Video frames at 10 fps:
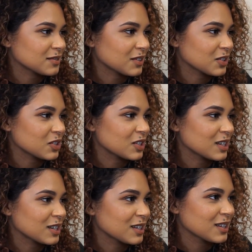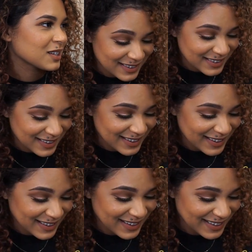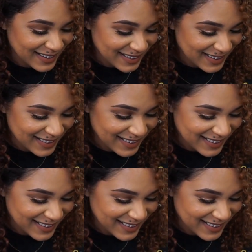This person isn't speaking.